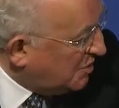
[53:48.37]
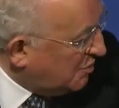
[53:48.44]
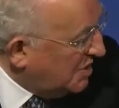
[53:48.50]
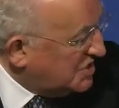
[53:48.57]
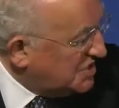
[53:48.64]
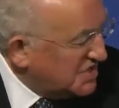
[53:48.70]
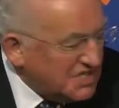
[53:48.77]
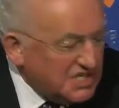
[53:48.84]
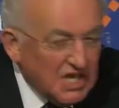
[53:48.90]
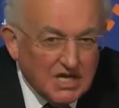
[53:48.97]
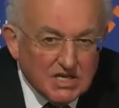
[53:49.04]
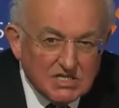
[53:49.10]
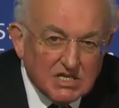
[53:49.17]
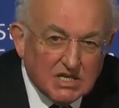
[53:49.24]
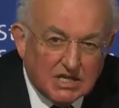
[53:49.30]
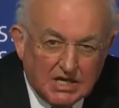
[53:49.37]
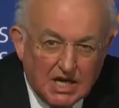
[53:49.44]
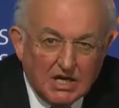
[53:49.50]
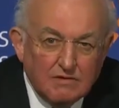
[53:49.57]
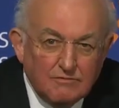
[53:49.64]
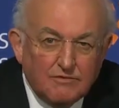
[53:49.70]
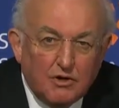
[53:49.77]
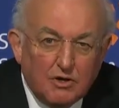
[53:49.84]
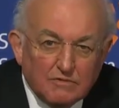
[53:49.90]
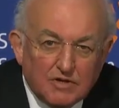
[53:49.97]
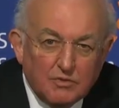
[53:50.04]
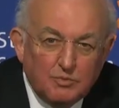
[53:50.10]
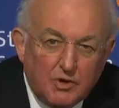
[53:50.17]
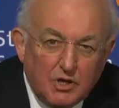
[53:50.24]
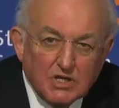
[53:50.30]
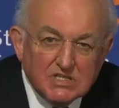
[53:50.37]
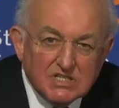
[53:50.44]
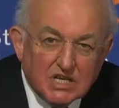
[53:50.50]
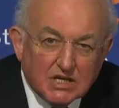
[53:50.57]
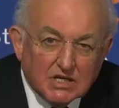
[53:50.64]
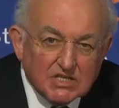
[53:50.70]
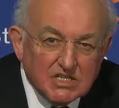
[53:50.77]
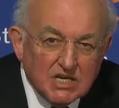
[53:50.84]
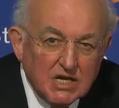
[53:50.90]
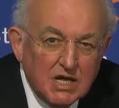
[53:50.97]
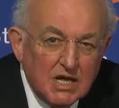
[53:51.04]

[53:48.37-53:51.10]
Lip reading: Krstić says, get involved in politics,